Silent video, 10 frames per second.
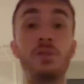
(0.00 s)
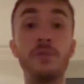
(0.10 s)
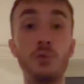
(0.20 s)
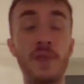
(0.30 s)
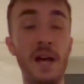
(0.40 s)
of
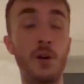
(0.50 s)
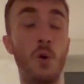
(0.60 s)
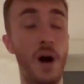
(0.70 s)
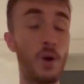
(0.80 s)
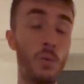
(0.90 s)
you that know
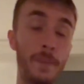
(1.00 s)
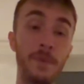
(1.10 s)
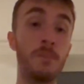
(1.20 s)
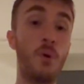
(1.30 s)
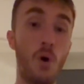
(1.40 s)
how to whip the
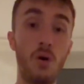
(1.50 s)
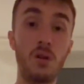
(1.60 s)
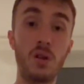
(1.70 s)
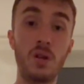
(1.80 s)
ball,